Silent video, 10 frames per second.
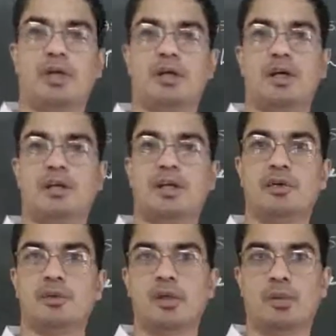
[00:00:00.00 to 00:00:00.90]
what are their
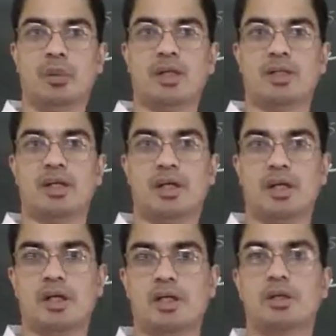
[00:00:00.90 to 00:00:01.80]
duty, what
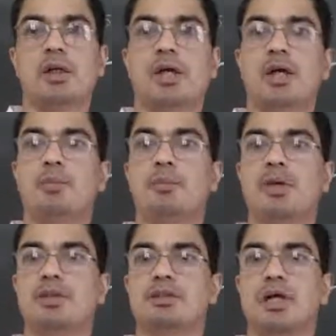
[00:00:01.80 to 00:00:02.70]
are
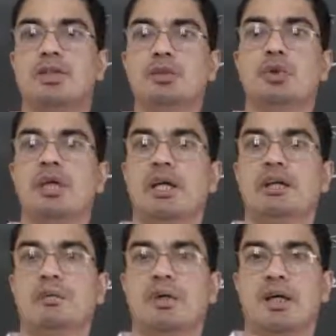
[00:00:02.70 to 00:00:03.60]
MPs are doing
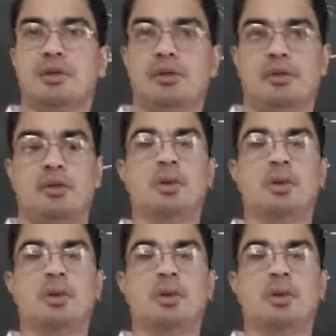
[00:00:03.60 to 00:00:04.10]
in the parliament.